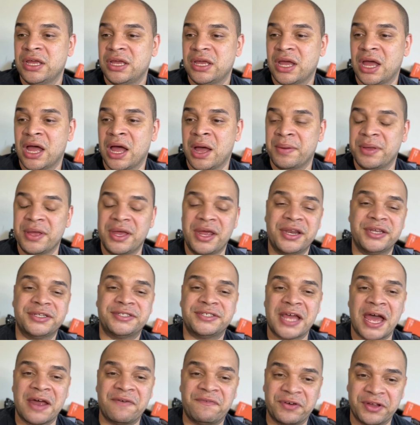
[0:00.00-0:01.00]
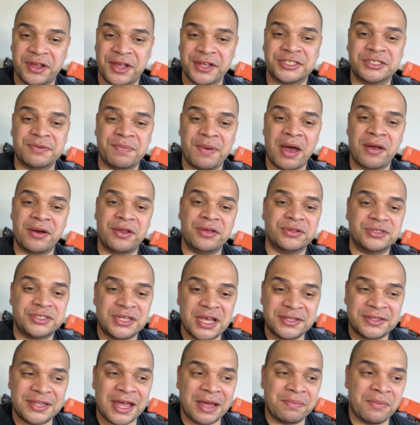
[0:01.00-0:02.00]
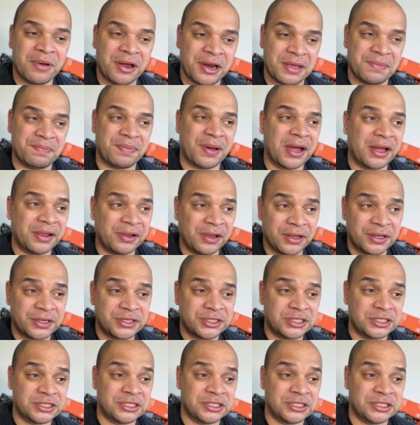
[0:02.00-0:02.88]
and his dad forgets about it. He'll take that money, buy like